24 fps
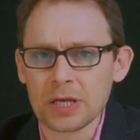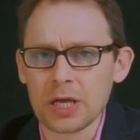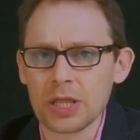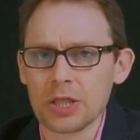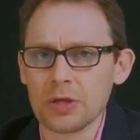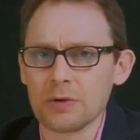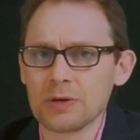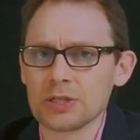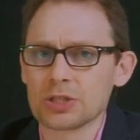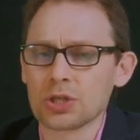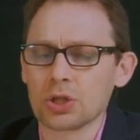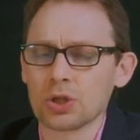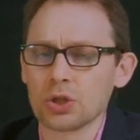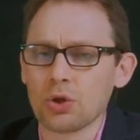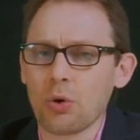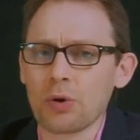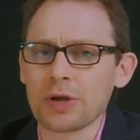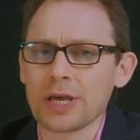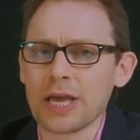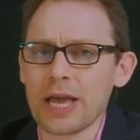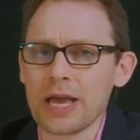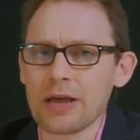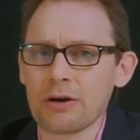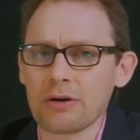There is a
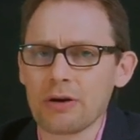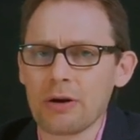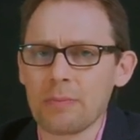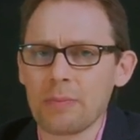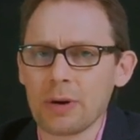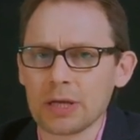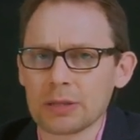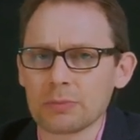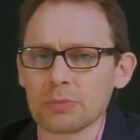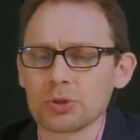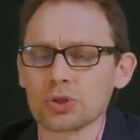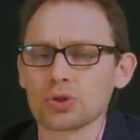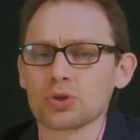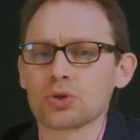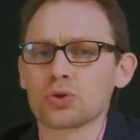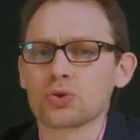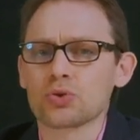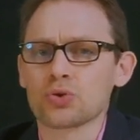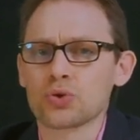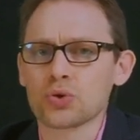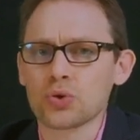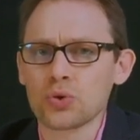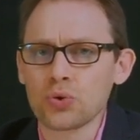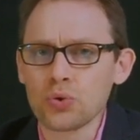locator abutment
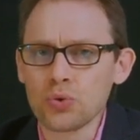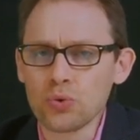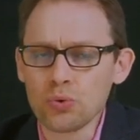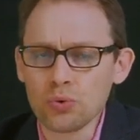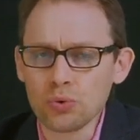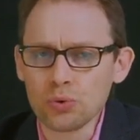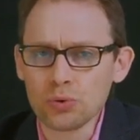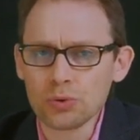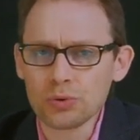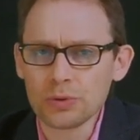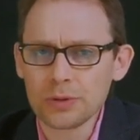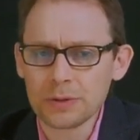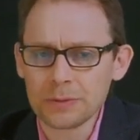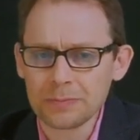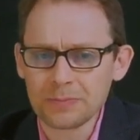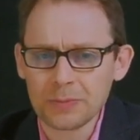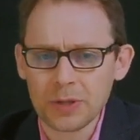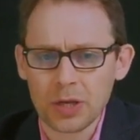tool,